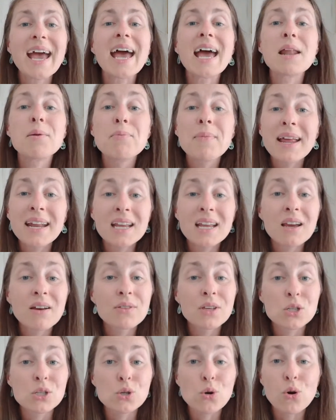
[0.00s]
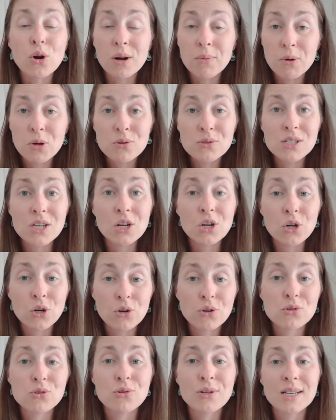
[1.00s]
And many of these hormones and
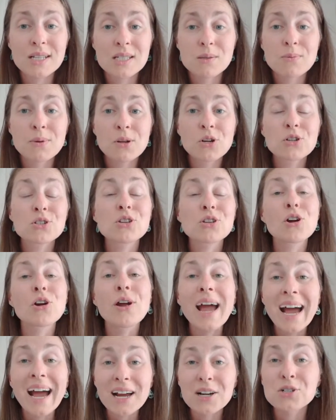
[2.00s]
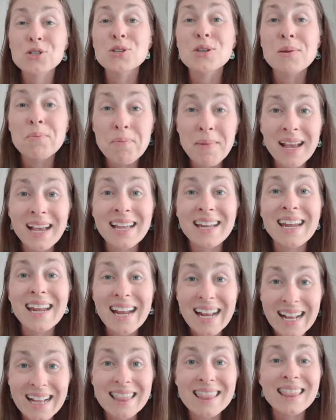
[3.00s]
neurotransmitters are actually made
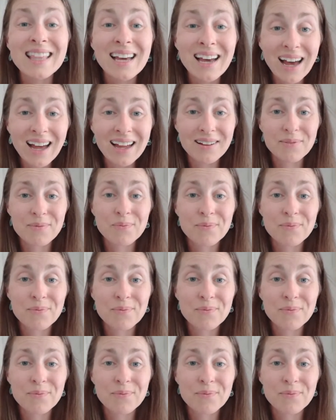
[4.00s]
in the gut,